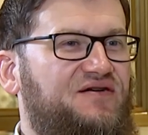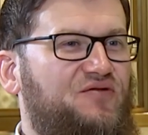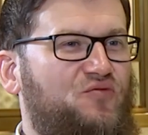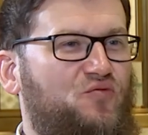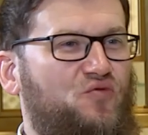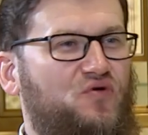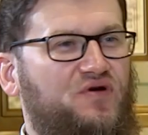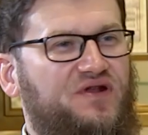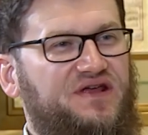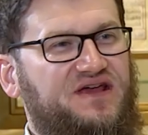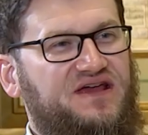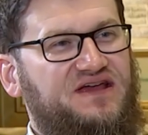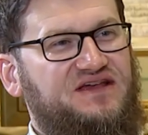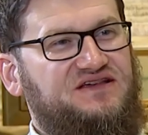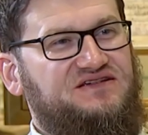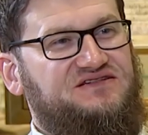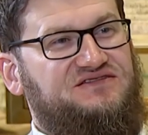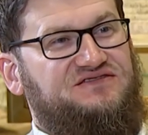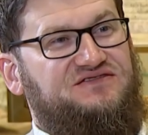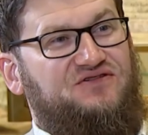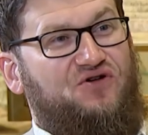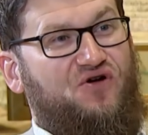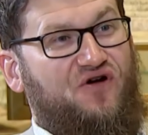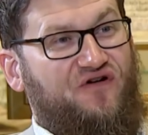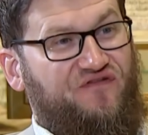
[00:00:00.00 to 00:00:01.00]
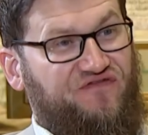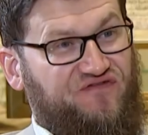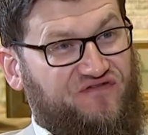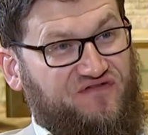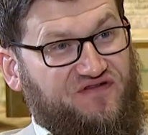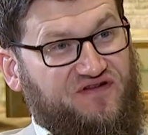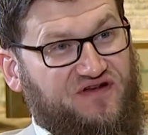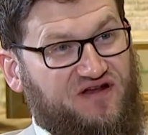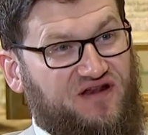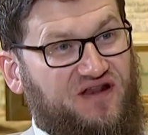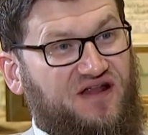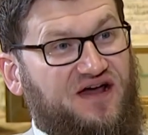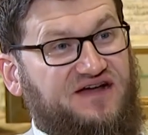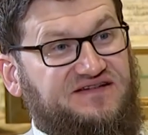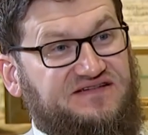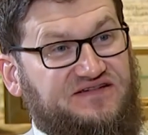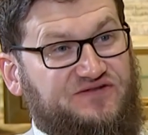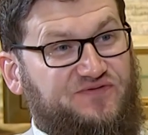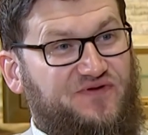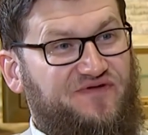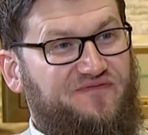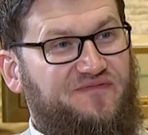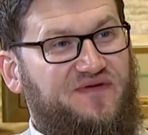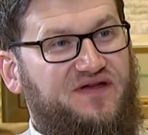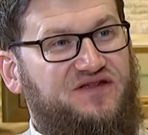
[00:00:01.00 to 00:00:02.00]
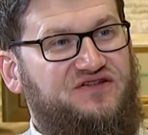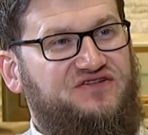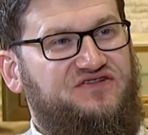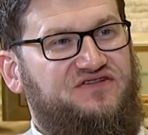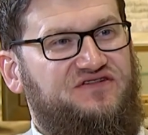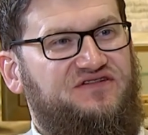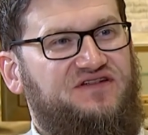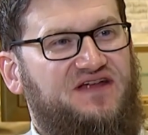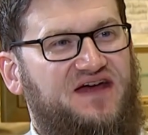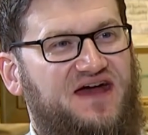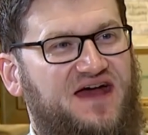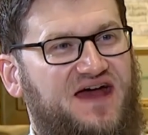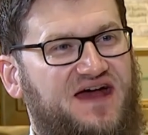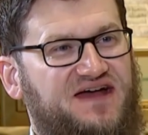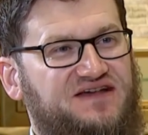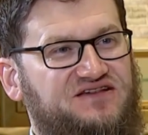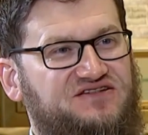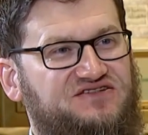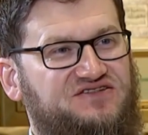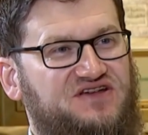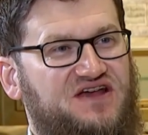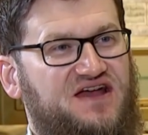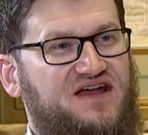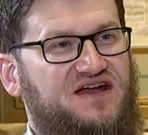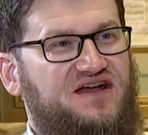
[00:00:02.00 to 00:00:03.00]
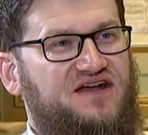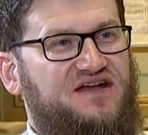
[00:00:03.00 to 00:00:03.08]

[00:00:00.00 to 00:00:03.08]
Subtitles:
what is often classed, as we've mentioned, as